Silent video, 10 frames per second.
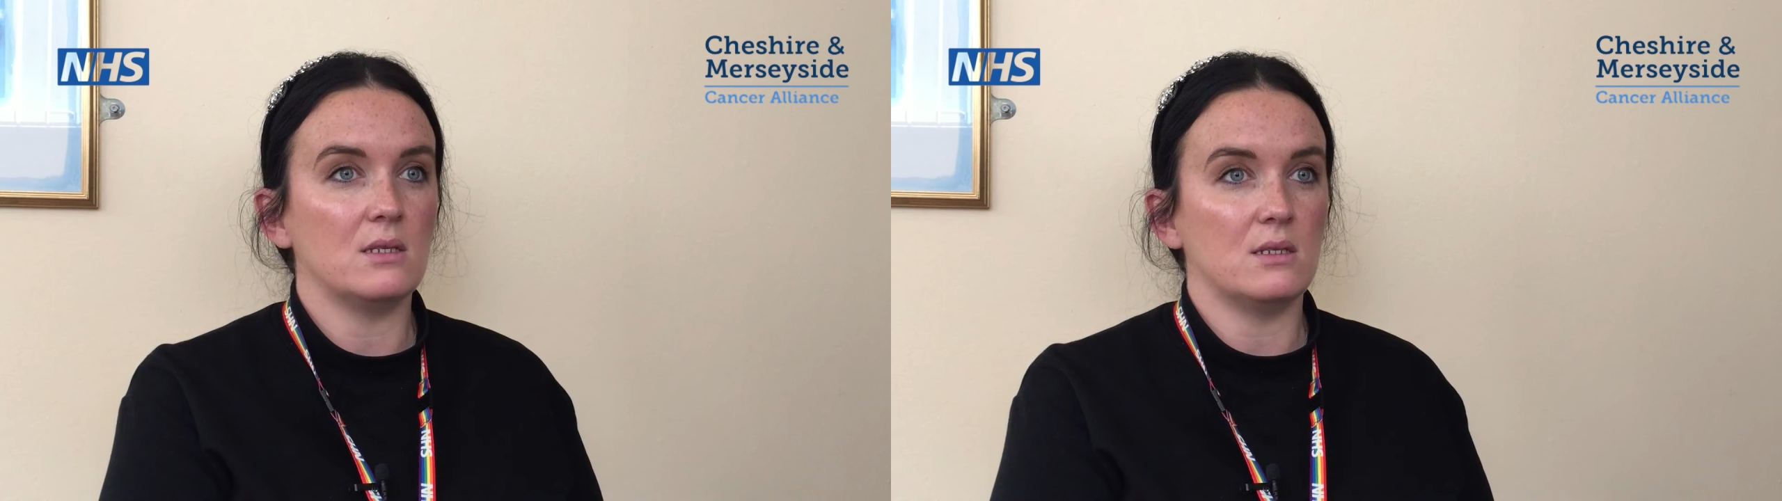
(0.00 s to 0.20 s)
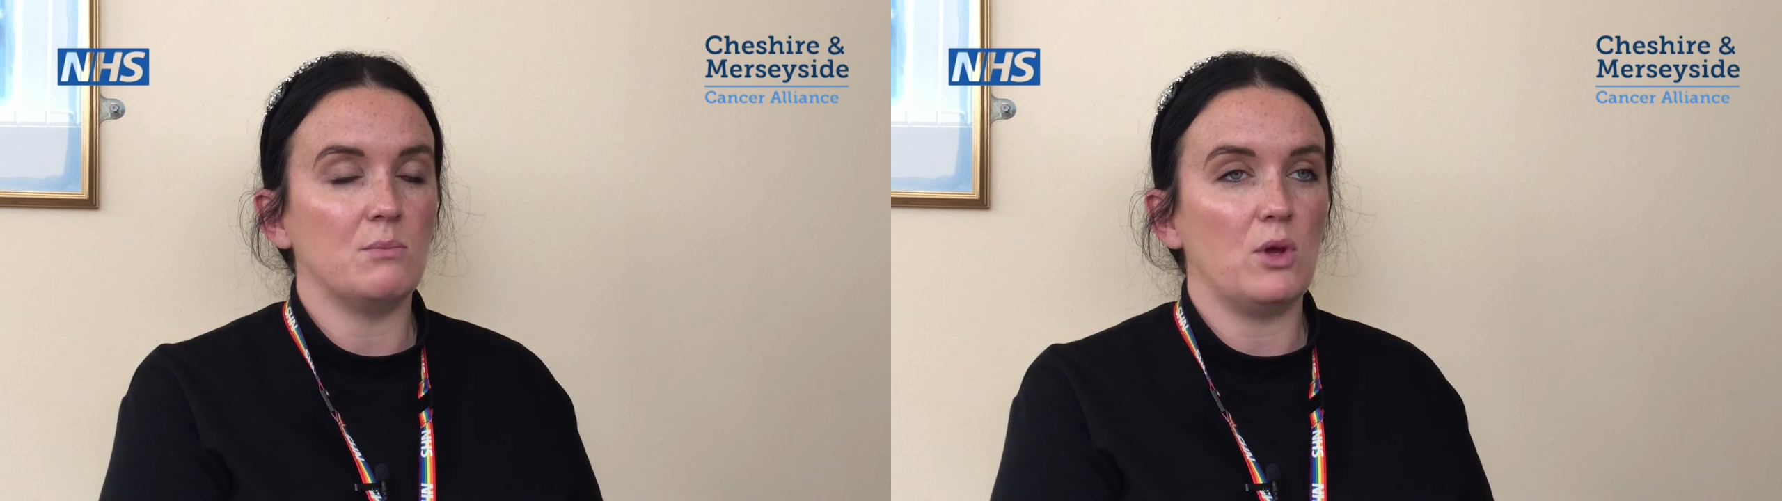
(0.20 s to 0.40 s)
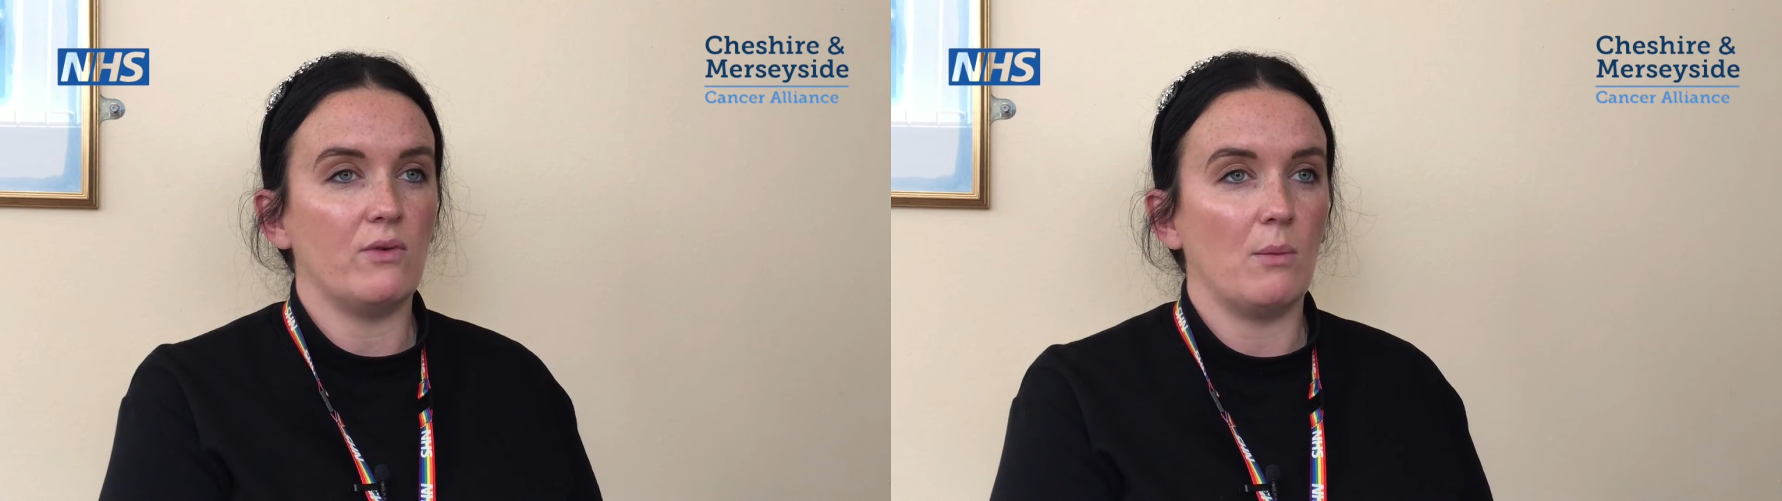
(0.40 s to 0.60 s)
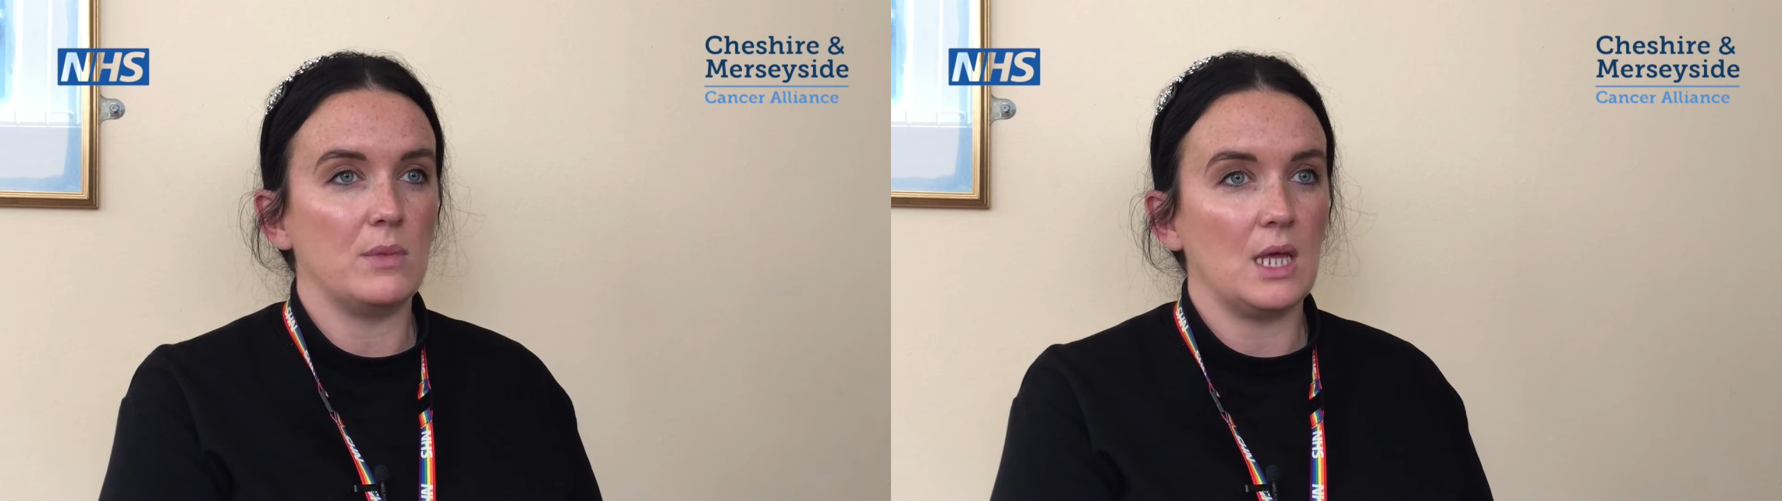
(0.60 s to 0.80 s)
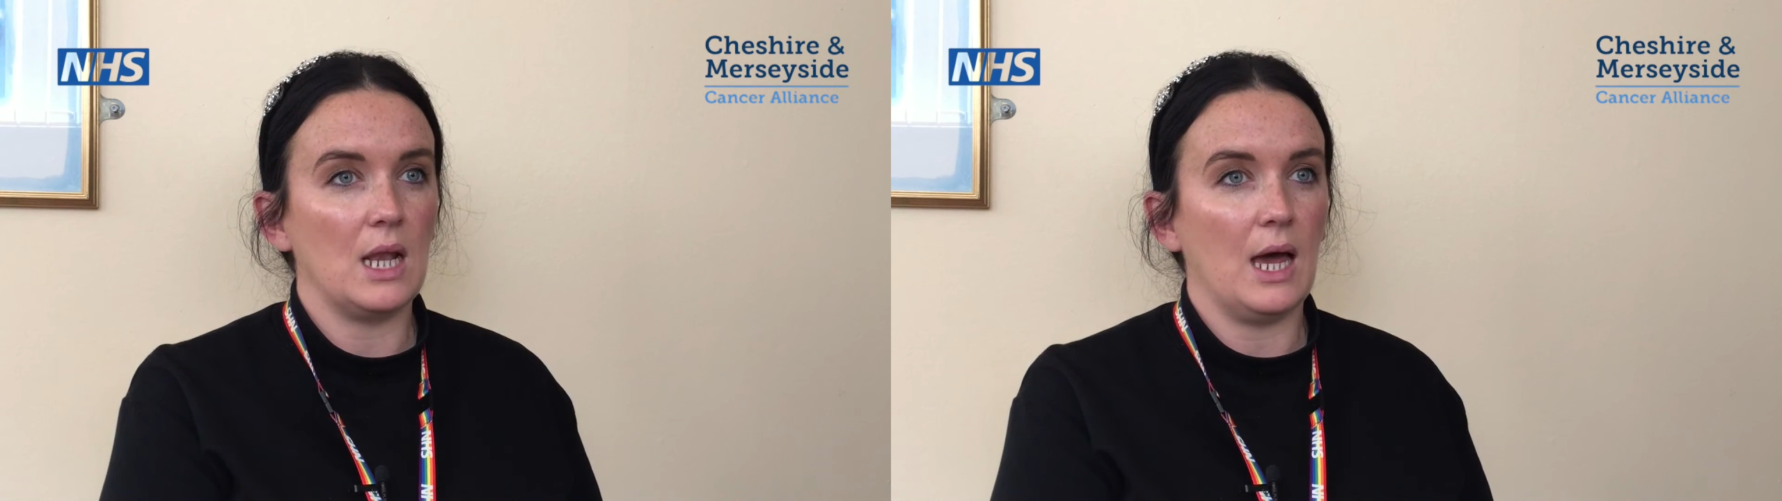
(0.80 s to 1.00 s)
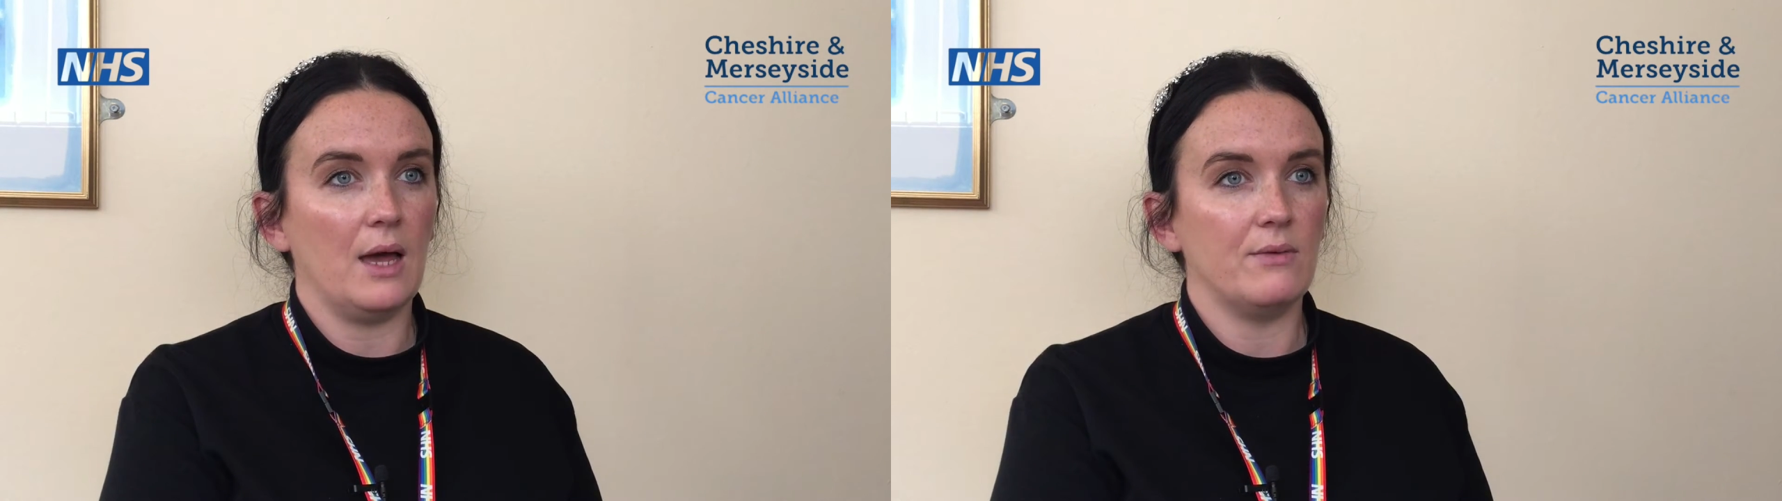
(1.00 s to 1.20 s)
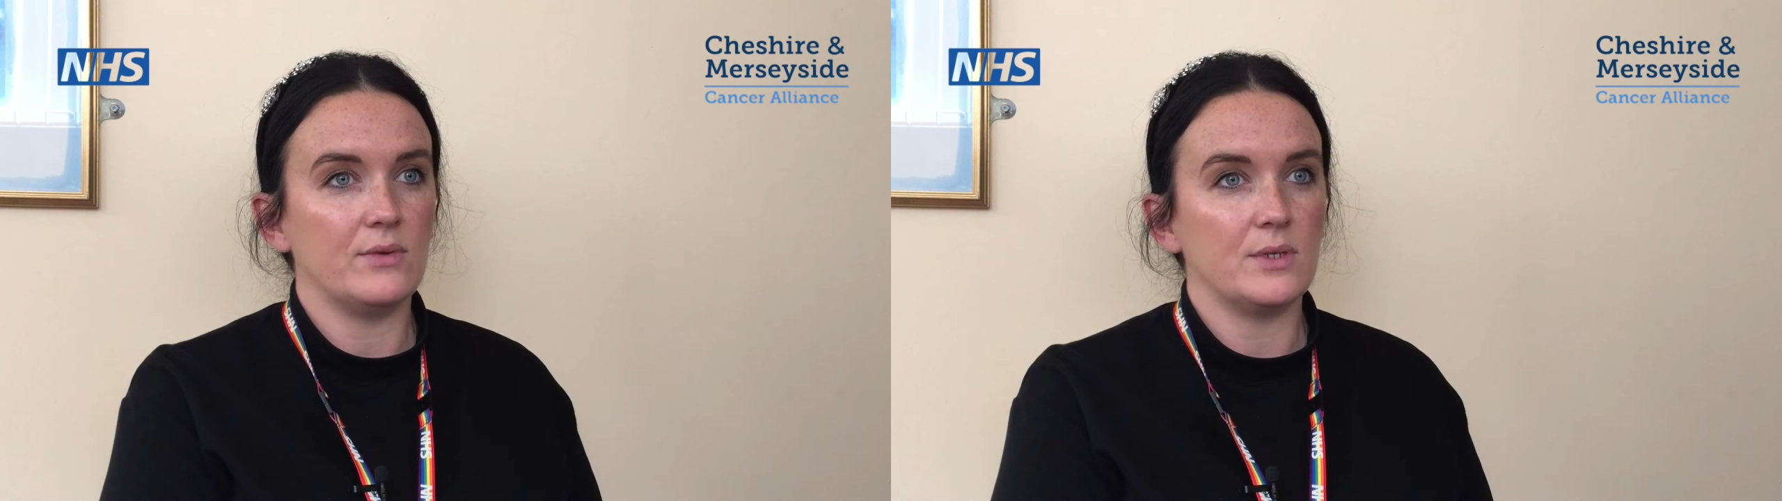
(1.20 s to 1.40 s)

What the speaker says: to move on with their lives.